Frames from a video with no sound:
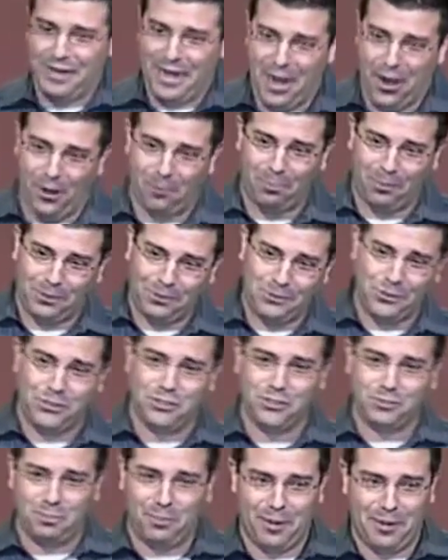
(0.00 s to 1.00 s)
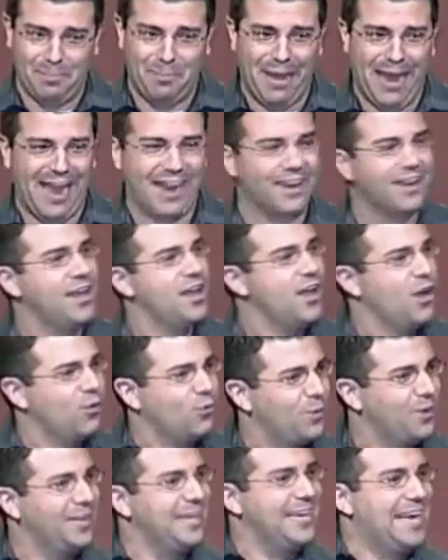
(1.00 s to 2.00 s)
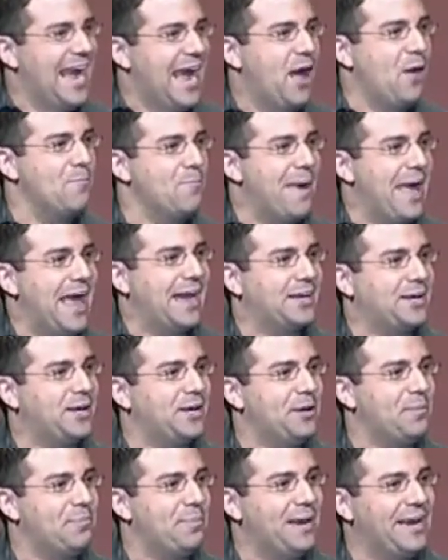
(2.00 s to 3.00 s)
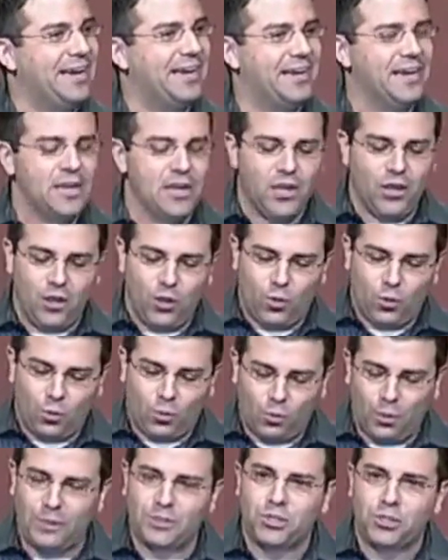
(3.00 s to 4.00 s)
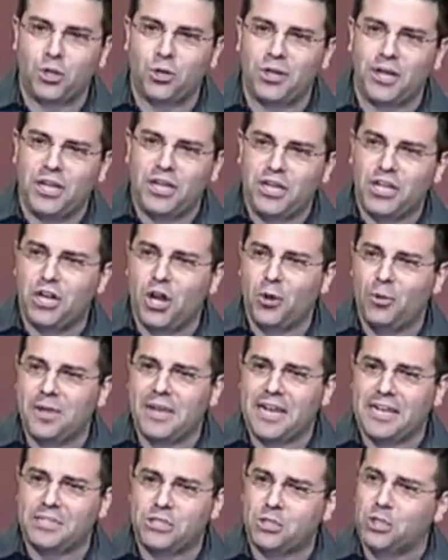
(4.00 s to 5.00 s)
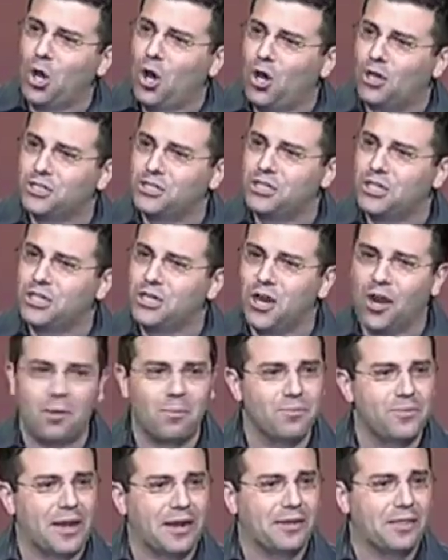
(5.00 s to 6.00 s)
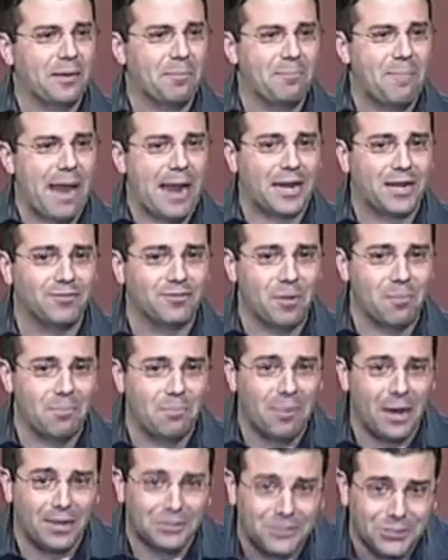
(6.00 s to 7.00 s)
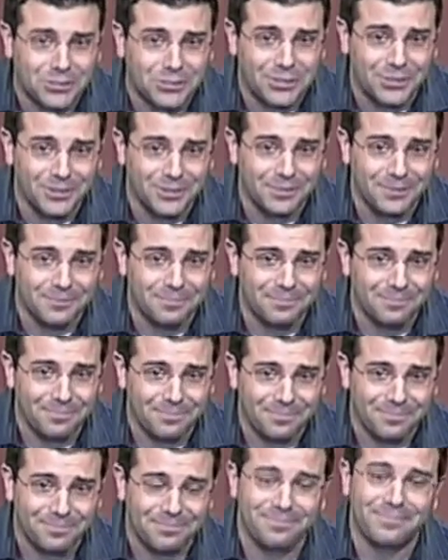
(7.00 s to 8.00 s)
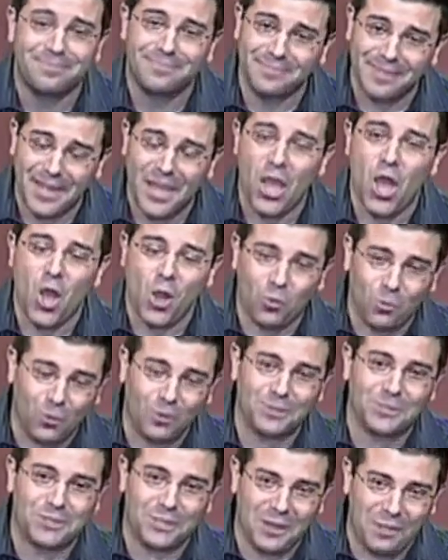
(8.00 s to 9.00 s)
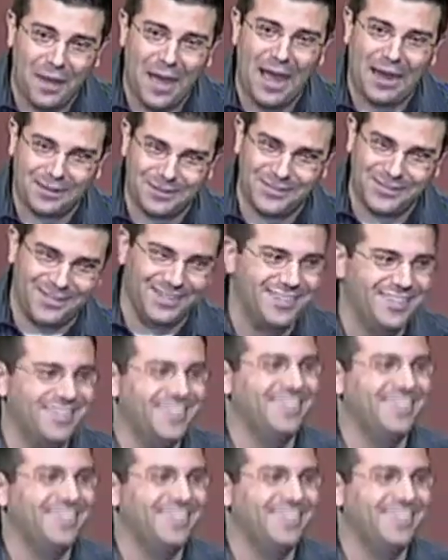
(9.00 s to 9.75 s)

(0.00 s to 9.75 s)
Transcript: The air pollution is pretty bad. Really? How bad could it be? Well, sir, you know the exhaust that comes out of the back of a bus? Worse than that.